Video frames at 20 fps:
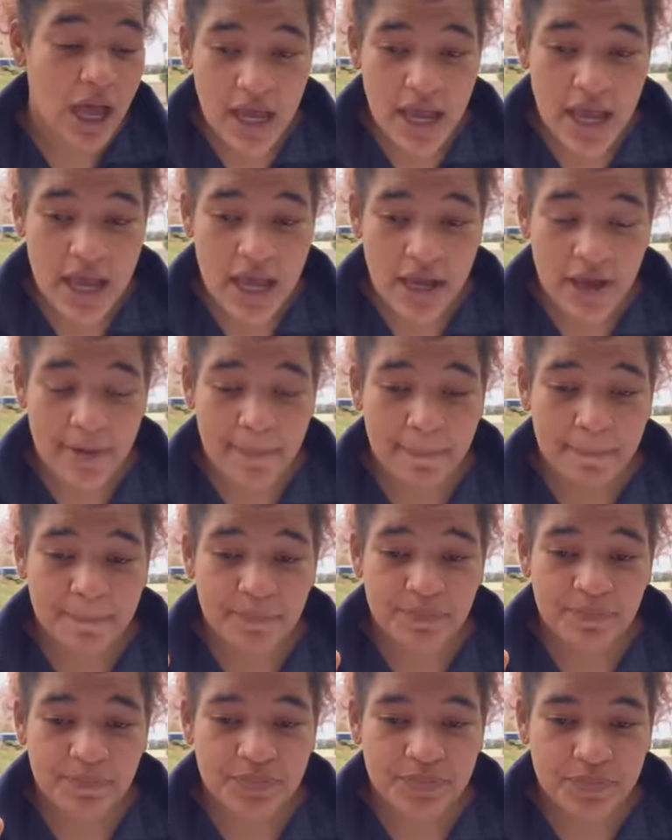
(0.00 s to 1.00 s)

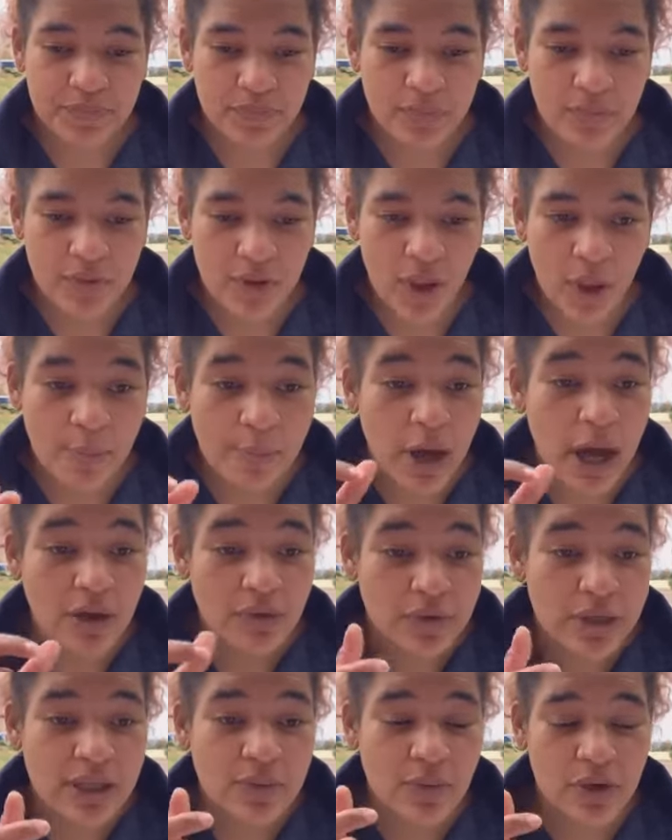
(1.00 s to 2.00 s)
But I
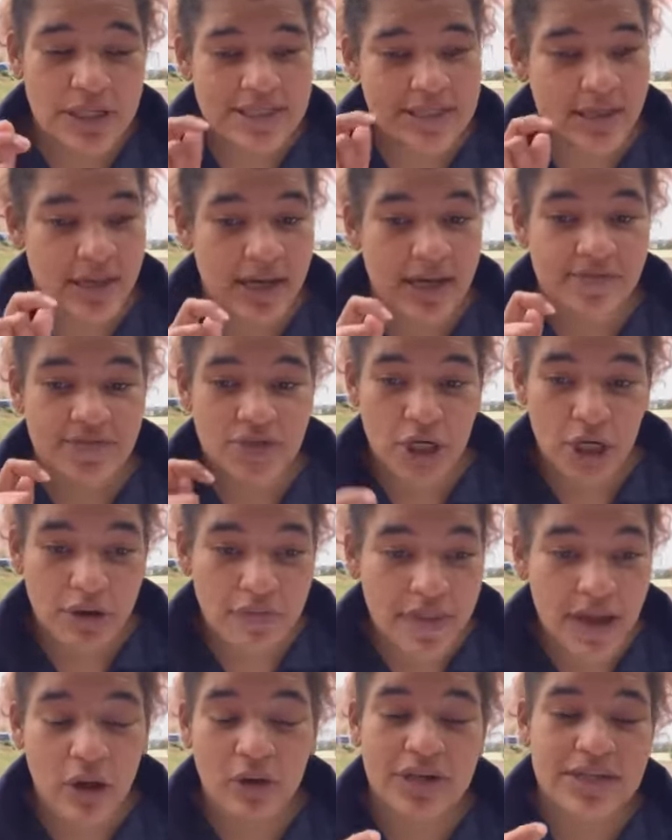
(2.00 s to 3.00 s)
really wanted to kind of
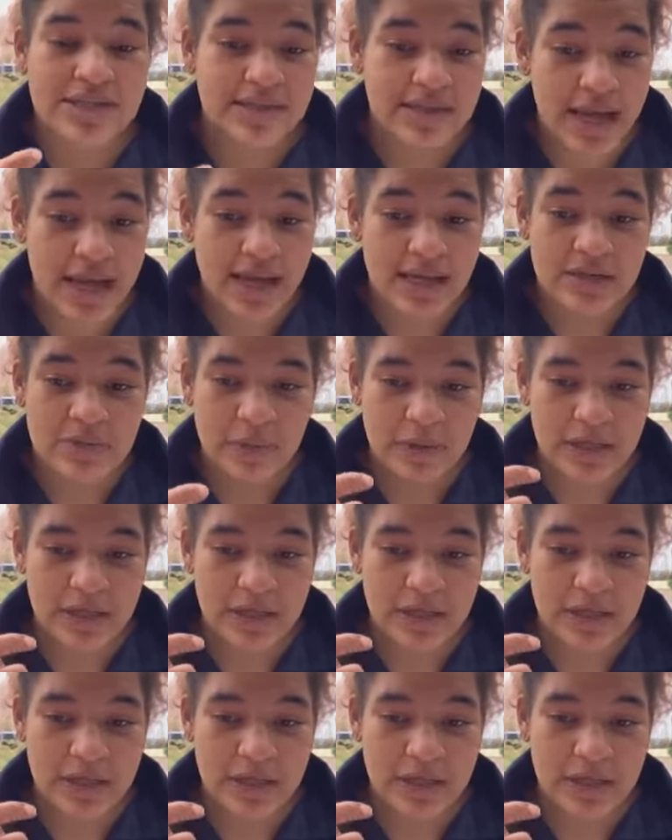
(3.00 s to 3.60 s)
turn that on its head,